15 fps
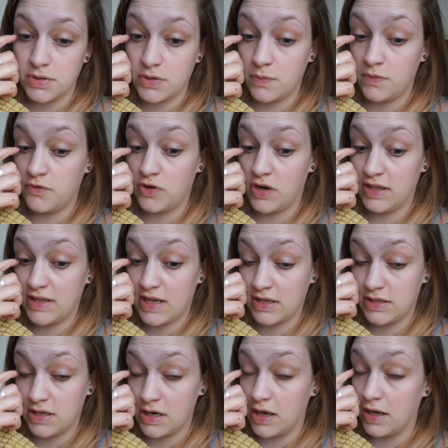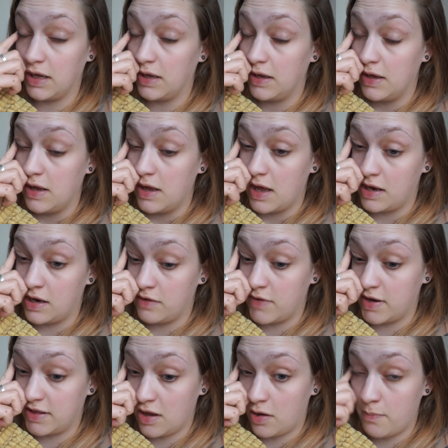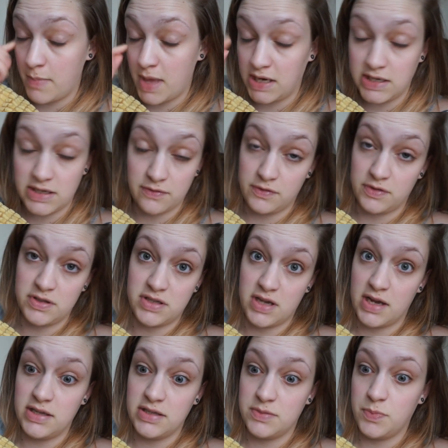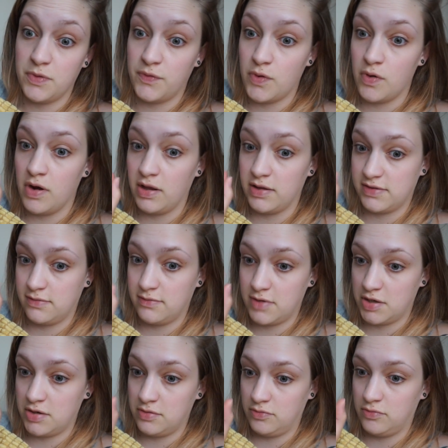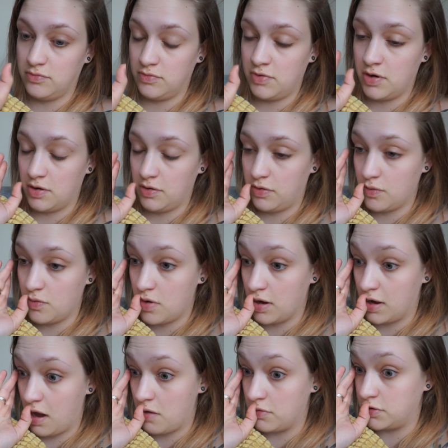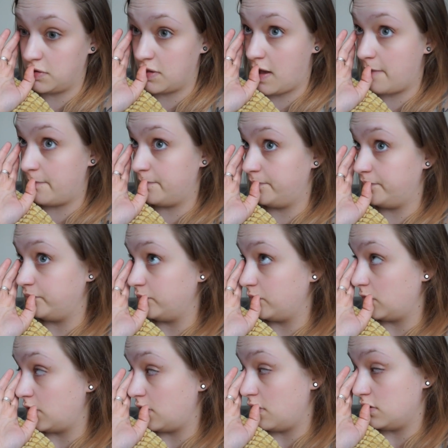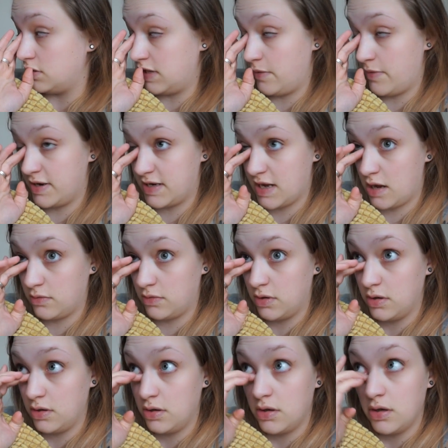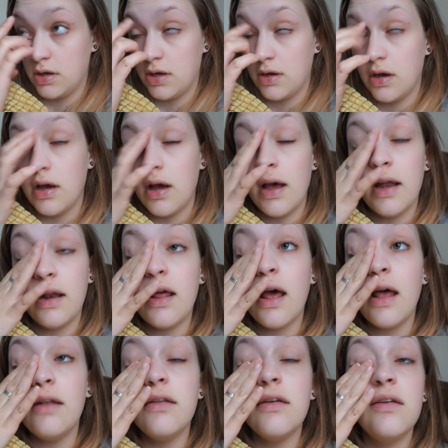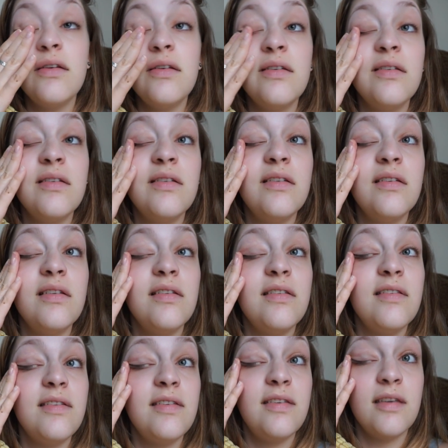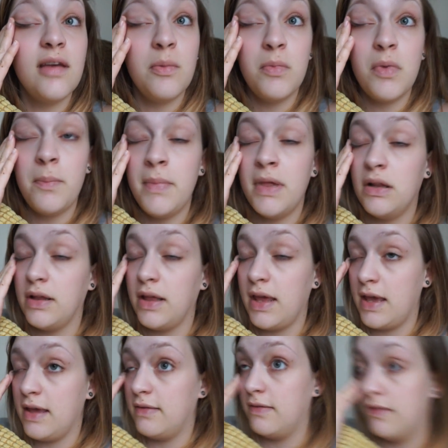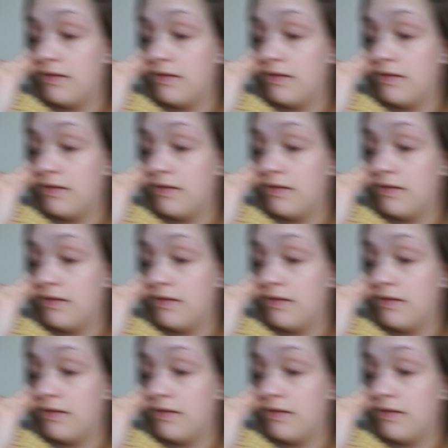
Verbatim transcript: So we've tried that tonight, and I read that on many different sites before I, you know, thought, okay, I'll do that. So he went down and had some milkies.